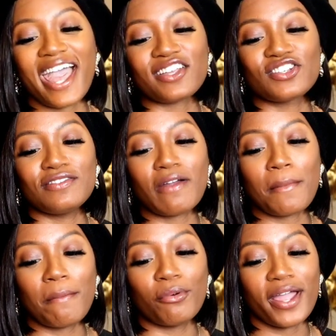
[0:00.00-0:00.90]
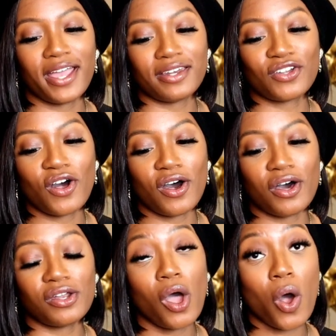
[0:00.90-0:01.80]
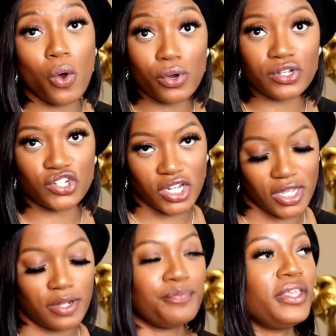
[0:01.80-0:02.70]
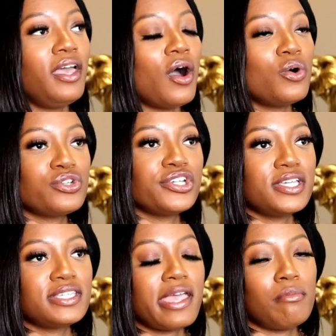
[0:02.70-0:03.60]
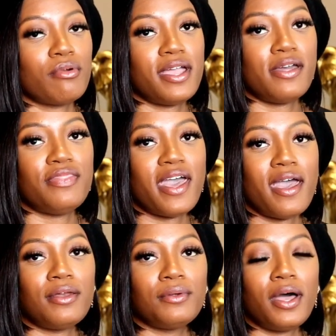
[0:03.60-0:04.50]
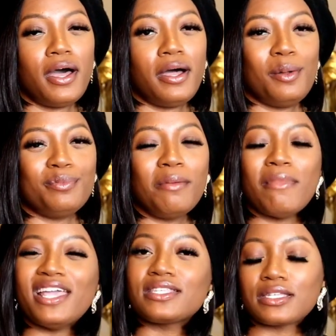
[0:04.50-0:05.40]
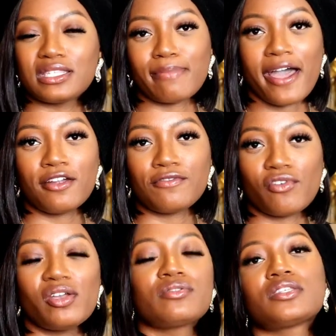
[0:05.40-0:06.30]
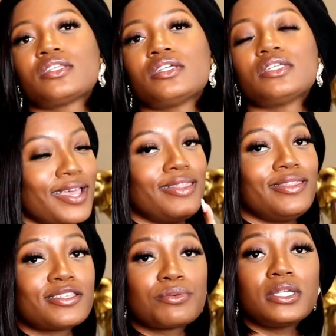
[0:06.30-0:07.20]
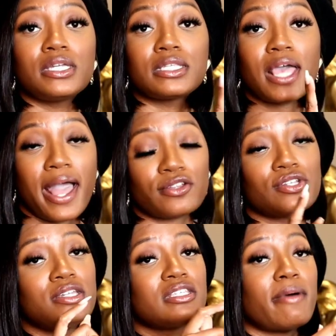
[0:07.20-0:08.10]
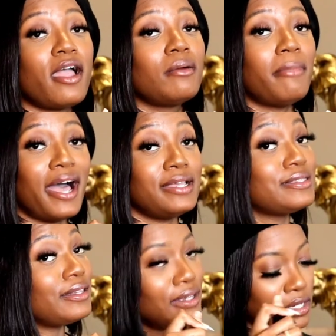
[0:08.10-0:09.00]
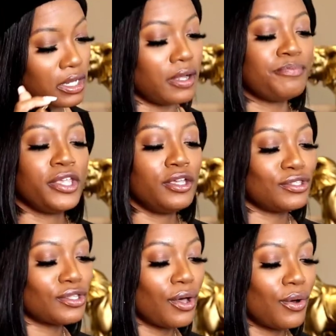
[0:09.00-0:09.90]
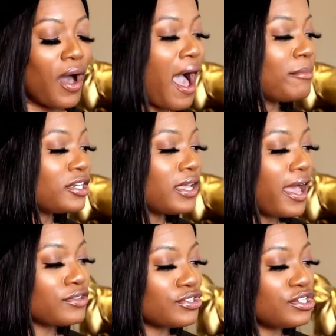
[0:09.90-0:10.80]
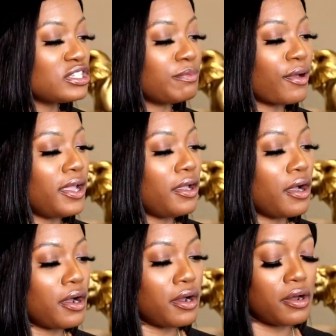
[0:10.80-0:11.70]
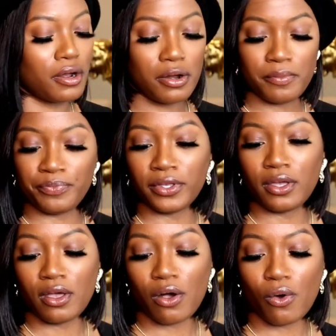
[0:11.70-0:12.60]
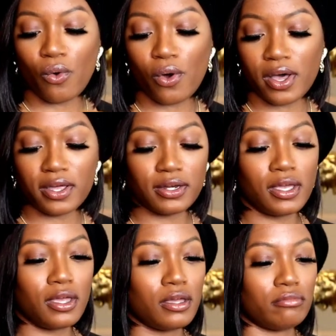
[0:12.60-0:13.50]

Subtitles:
actually from a brand called Oackcha. Oackcha is a brand that makes inspired fragrances, and this one is actually inspired by Delina. So I'm gonna actually spray her on,